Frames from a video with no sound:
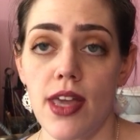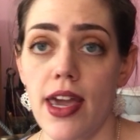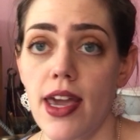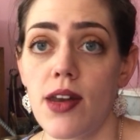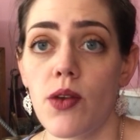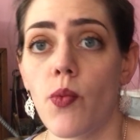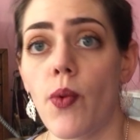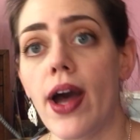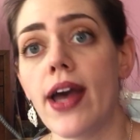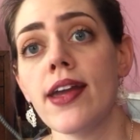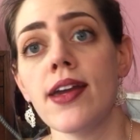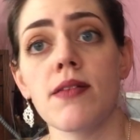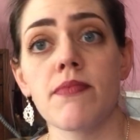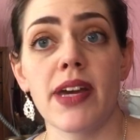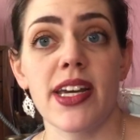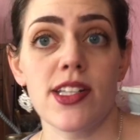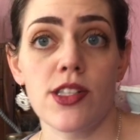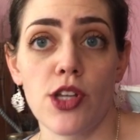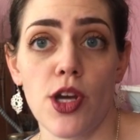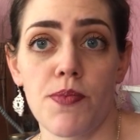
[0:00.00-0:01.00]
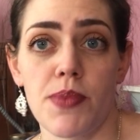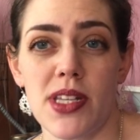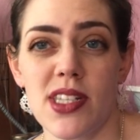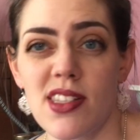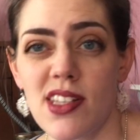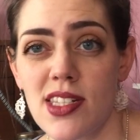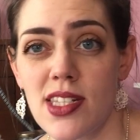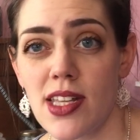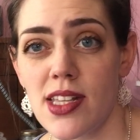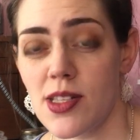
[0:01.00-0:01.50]
in a way, it makes no
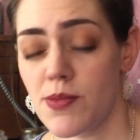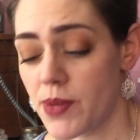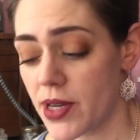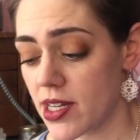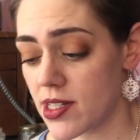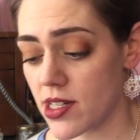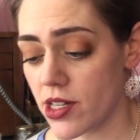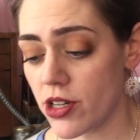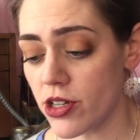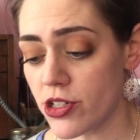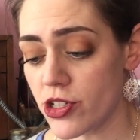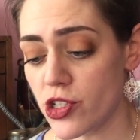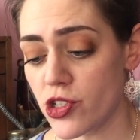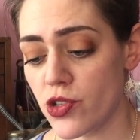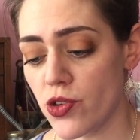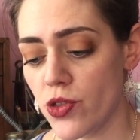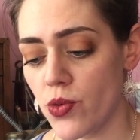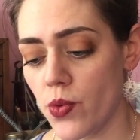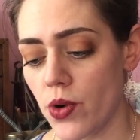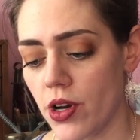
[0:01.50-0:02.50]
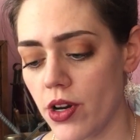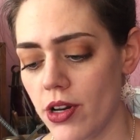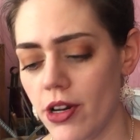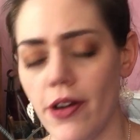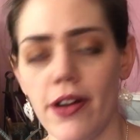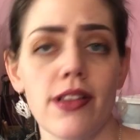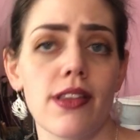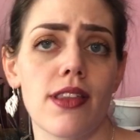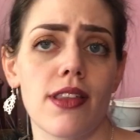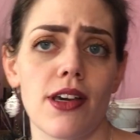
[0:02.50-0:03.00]
business sense, because I could just do the one
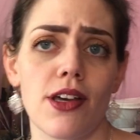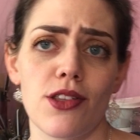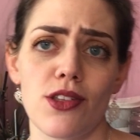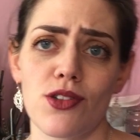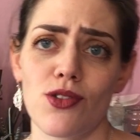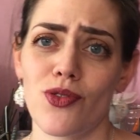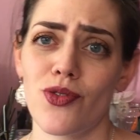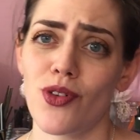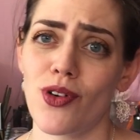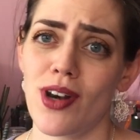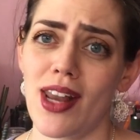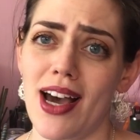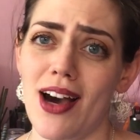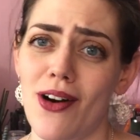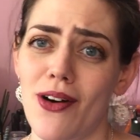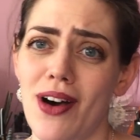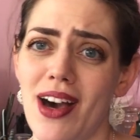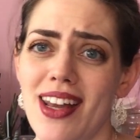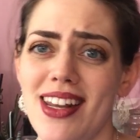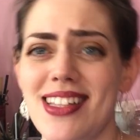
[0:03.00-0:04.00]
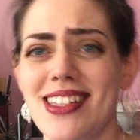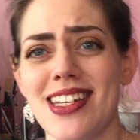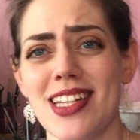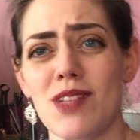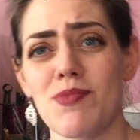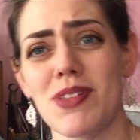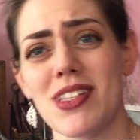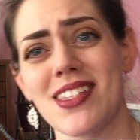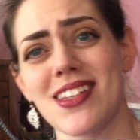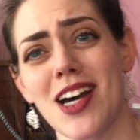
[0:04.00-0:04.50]
knowing that the others will fall out, and in
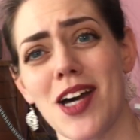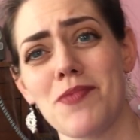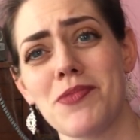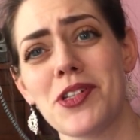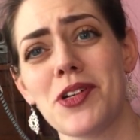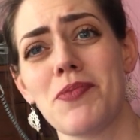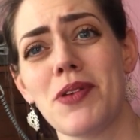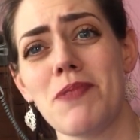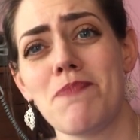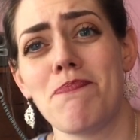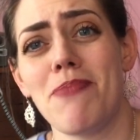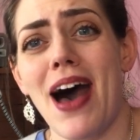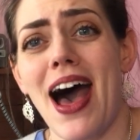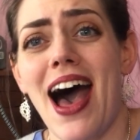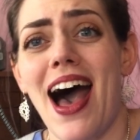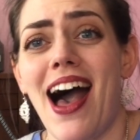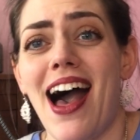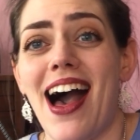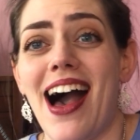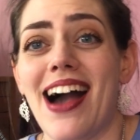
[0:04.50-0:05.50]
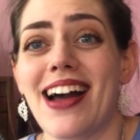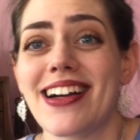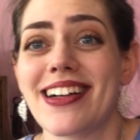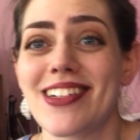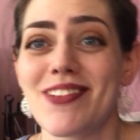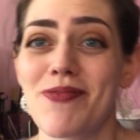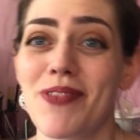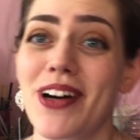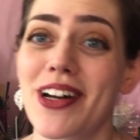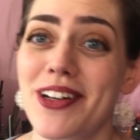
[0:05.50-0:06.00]
6 months' time you'll be back.
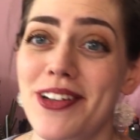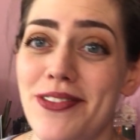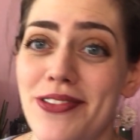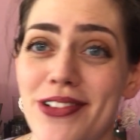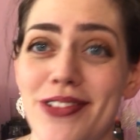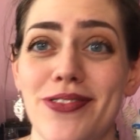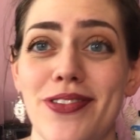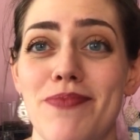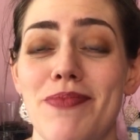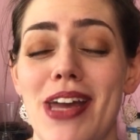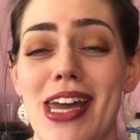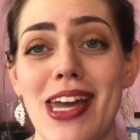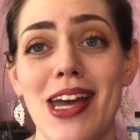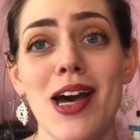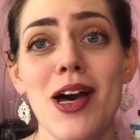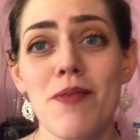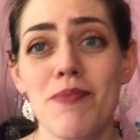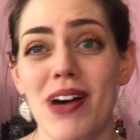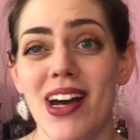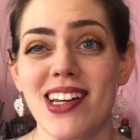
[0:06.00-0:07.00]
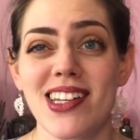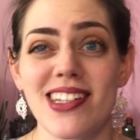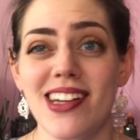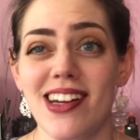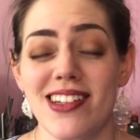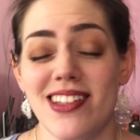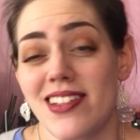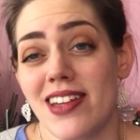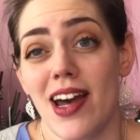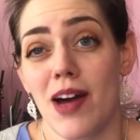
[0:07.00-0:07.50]
Wonderful for me. But actually
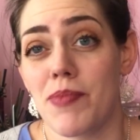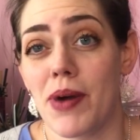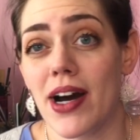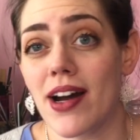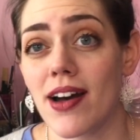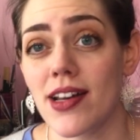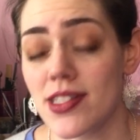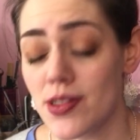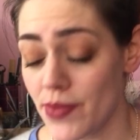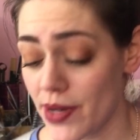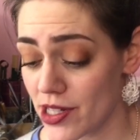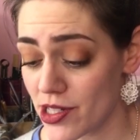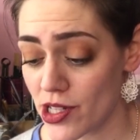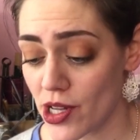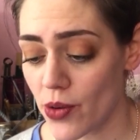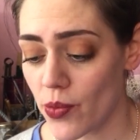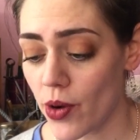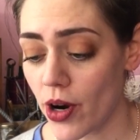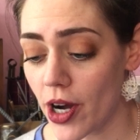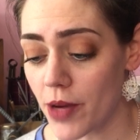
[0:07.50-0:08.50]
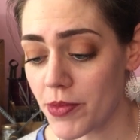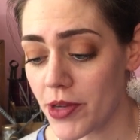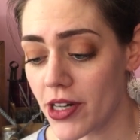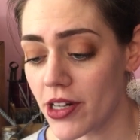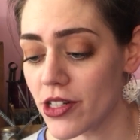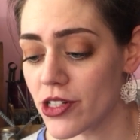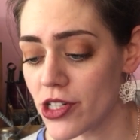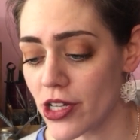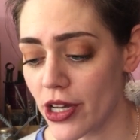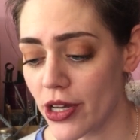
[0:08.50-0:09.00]
I just care about customers, so what I'm going
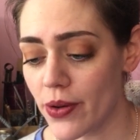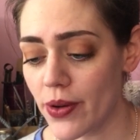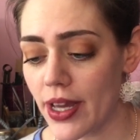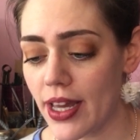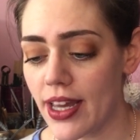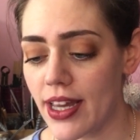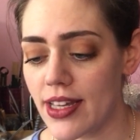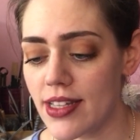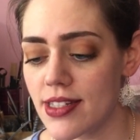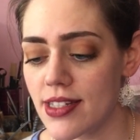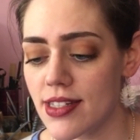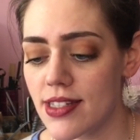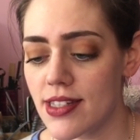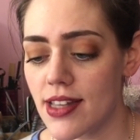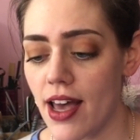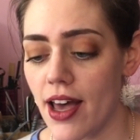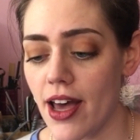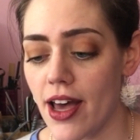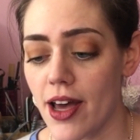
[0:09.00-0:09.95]
to do is